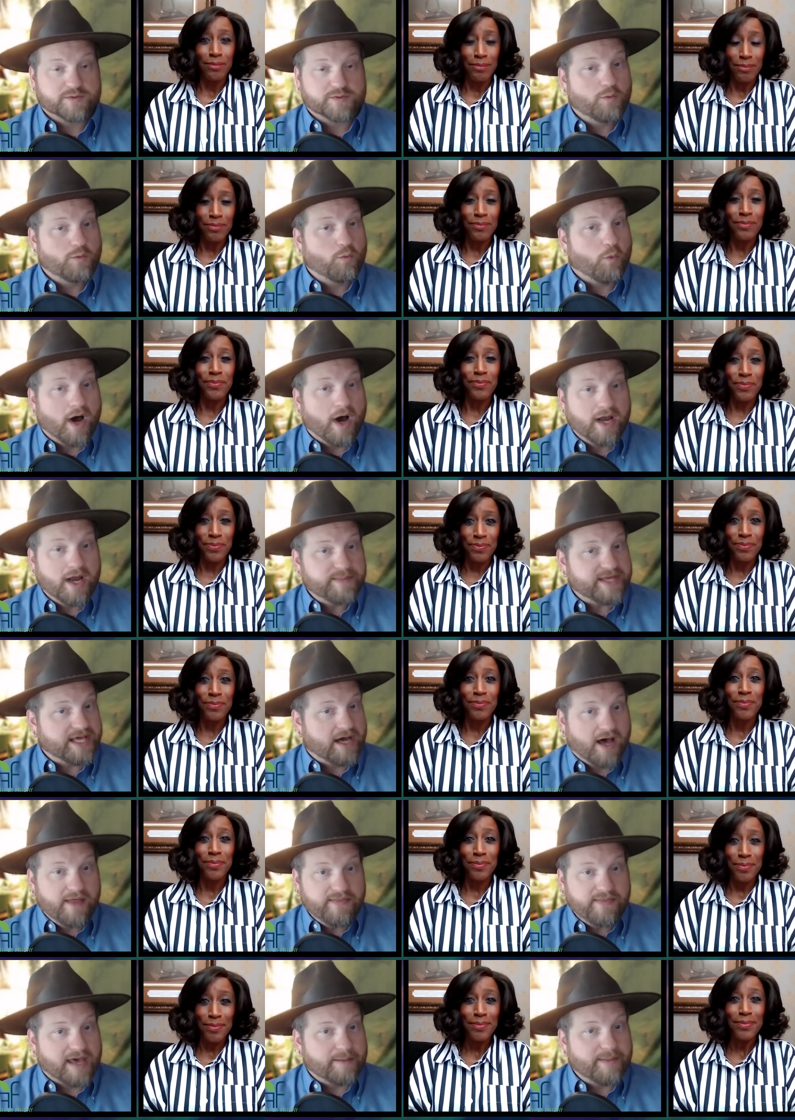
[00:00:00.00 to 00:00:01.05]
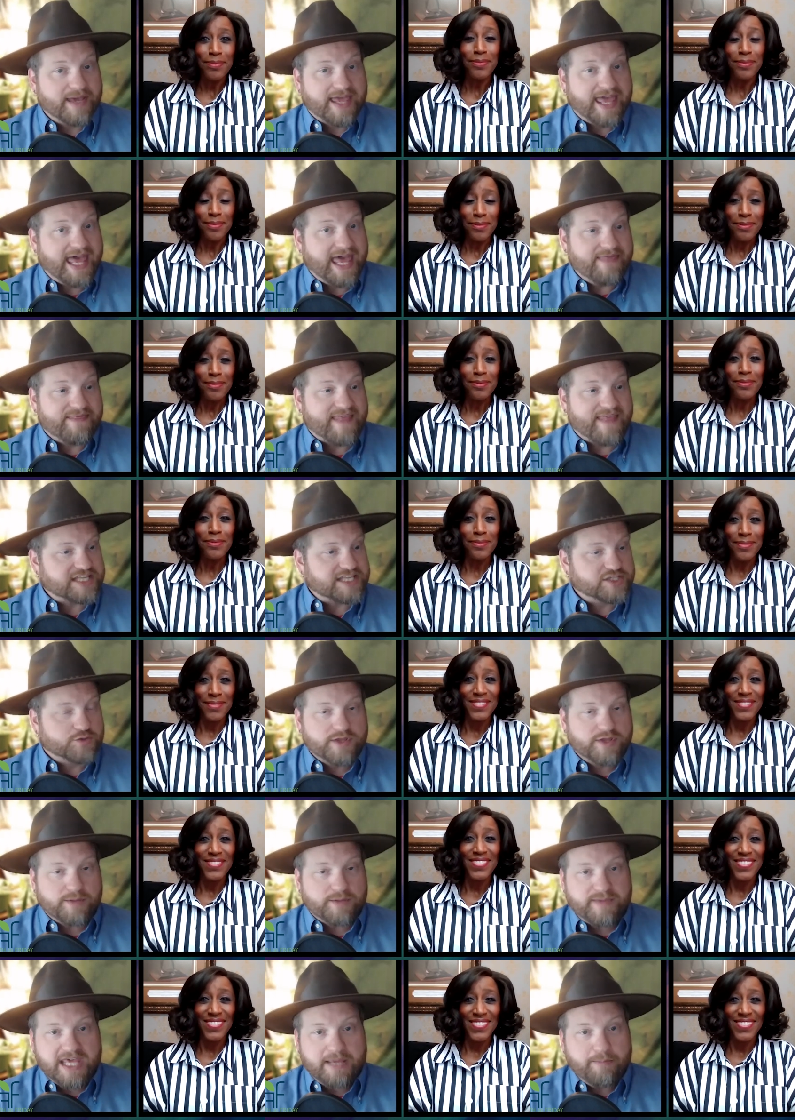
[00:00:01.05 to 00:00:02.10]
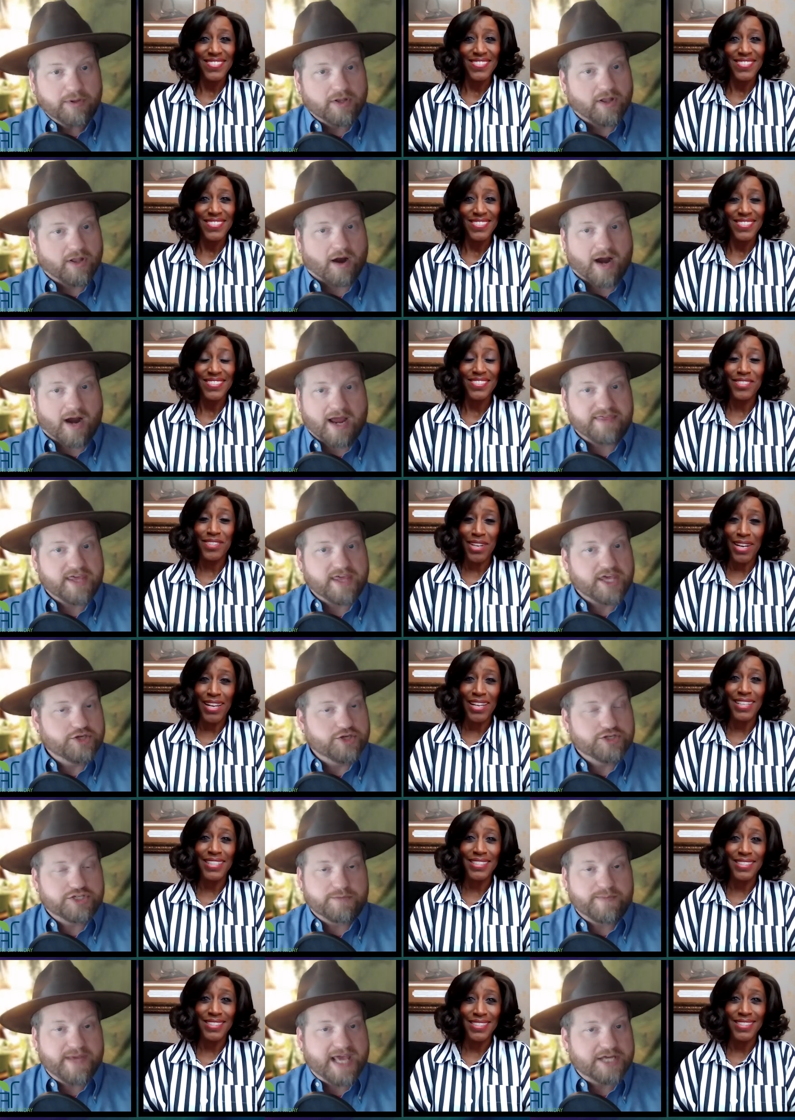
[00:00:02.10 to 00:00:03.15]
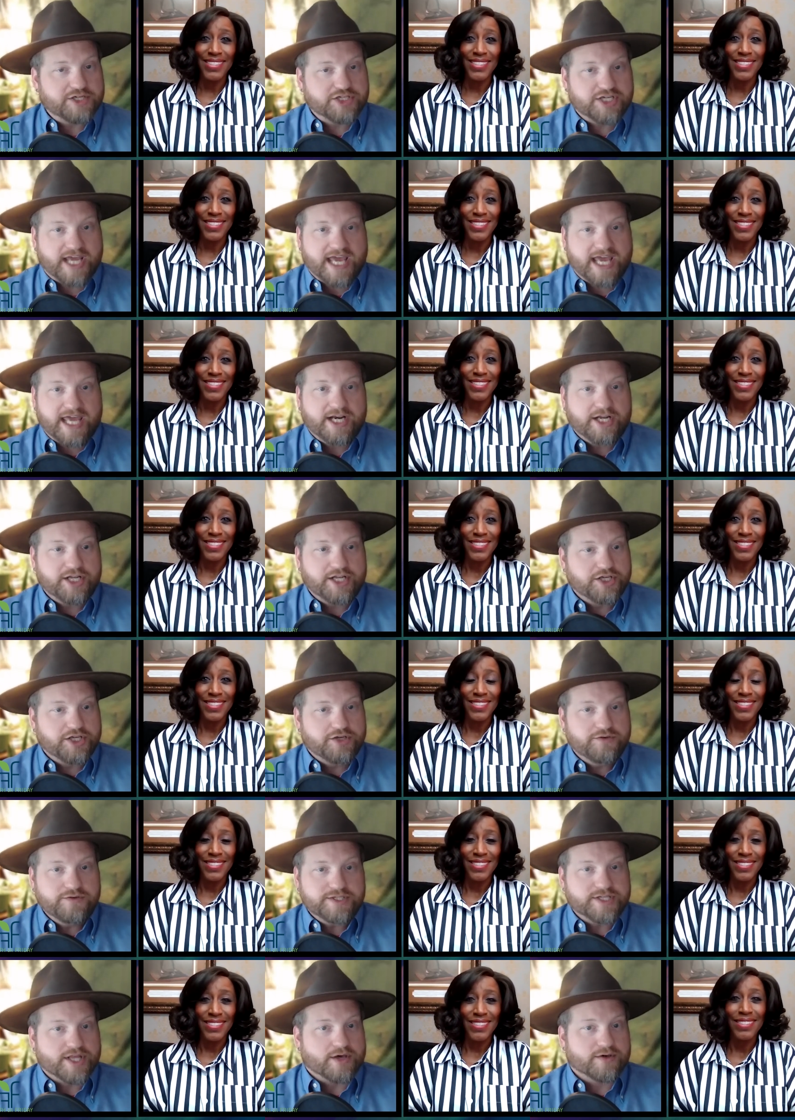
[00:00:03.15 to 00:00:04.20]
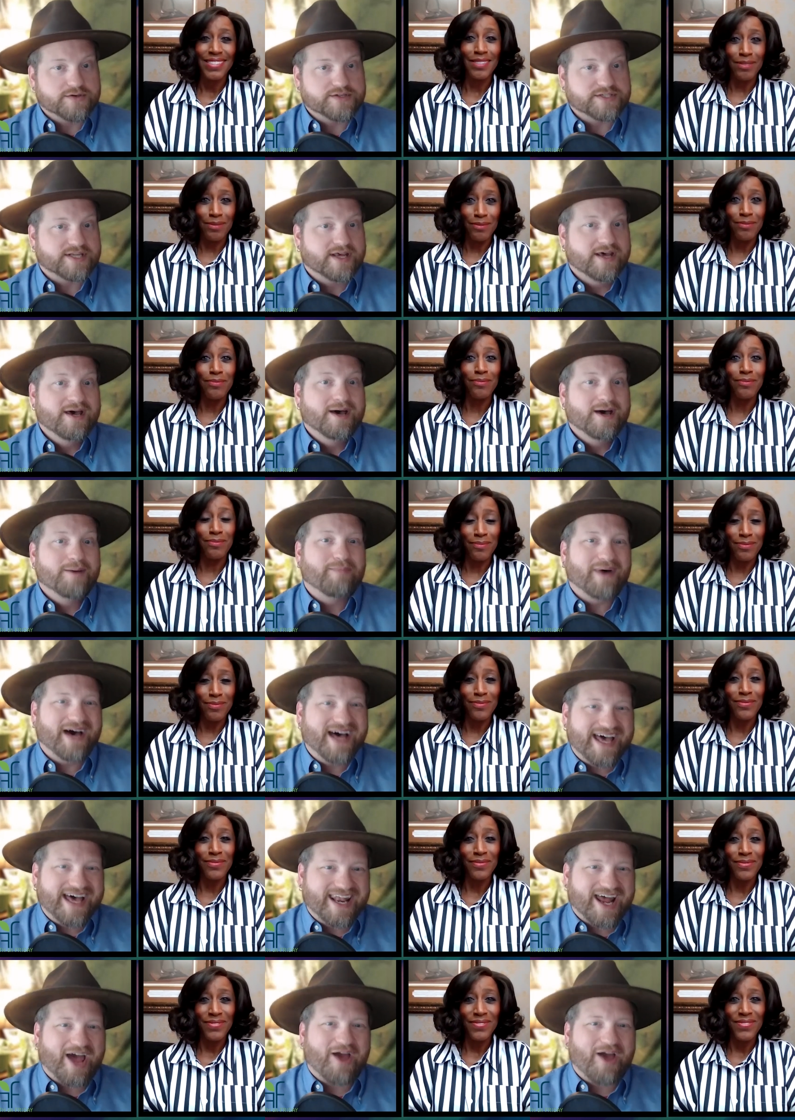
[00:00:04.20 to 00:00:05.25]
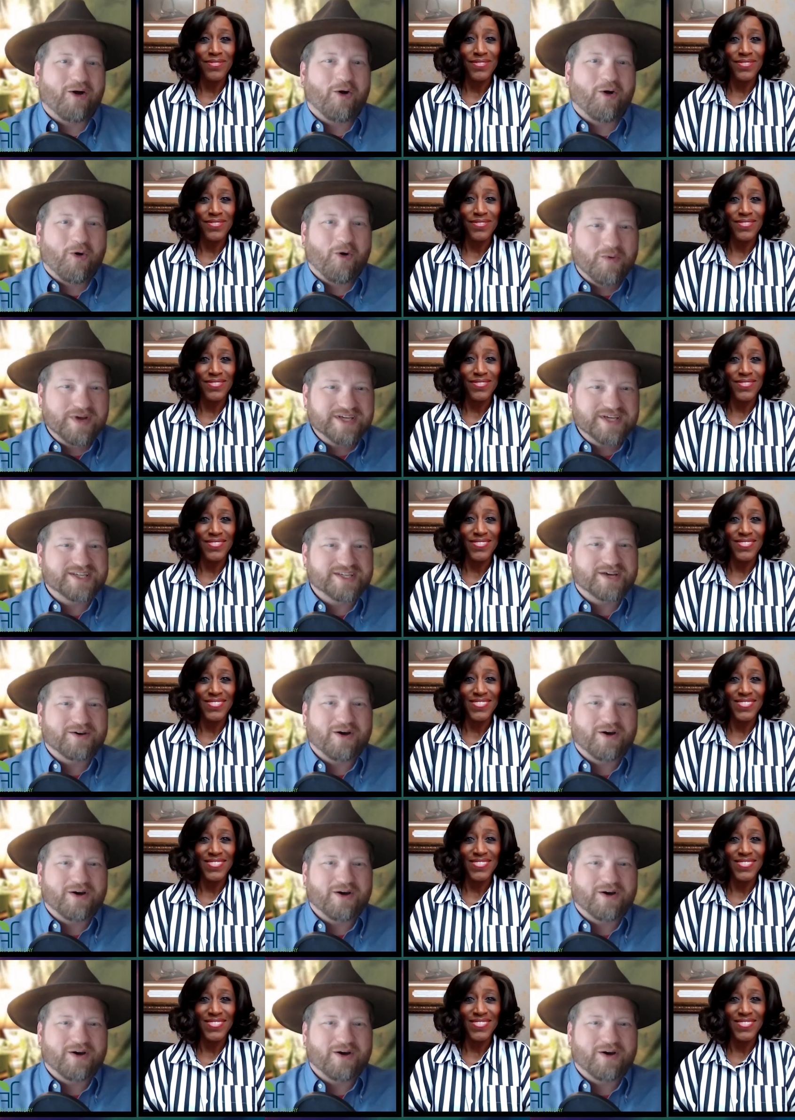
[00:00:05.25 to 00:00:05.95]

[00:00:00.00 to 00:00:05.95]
Speaker 1: We want to be on them. Again, that's where the people are. I think you should be educated and use those. But I always